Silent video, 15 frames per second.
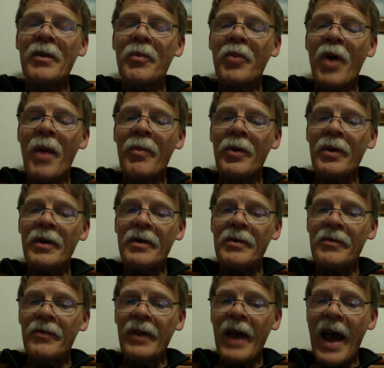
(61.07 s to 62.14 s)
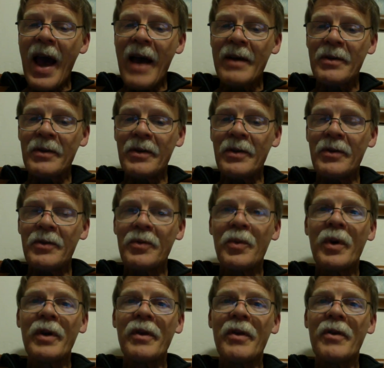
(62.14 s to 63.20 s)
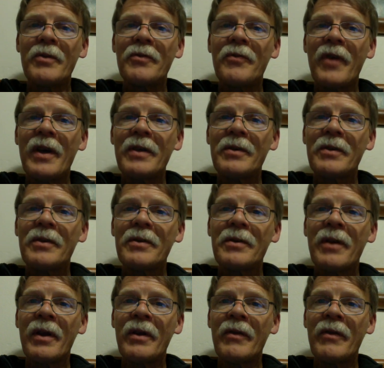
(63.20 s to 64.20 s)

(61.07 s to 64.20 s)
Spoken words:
the properties of gases, one of those phases,